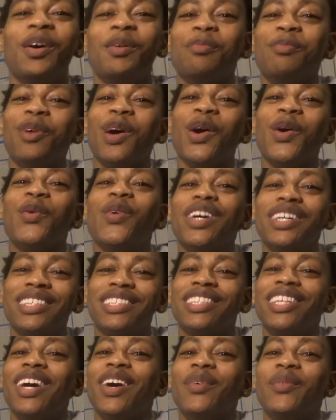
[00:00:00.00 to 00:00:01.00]
Bro,
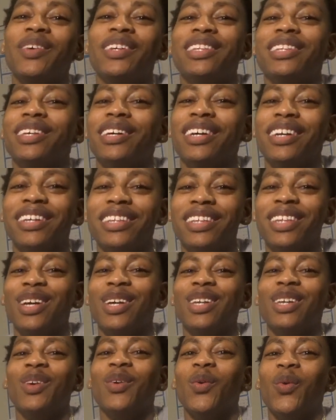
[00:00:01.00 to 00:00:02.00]
what's up with the,
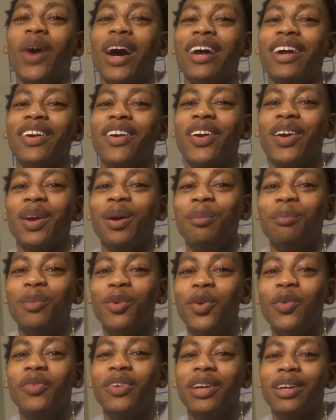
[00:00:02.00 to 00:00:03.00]
the, the white girl
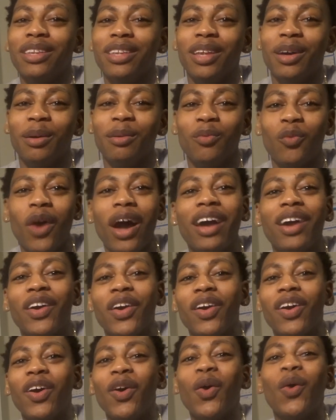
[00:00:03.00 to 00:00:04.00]
movie, the white
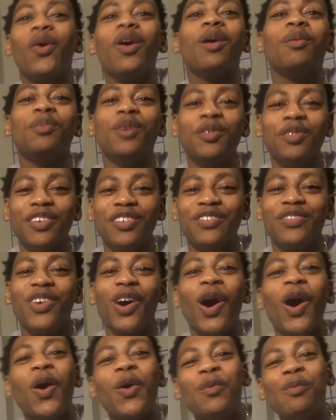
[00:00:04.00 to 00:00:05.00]
girl horror movie
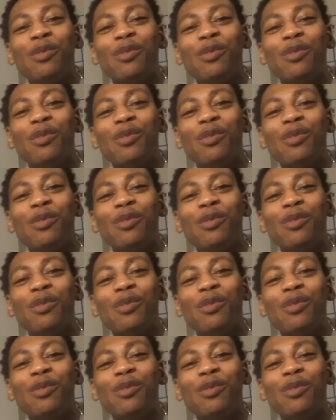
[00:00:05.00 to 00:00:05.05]
fall,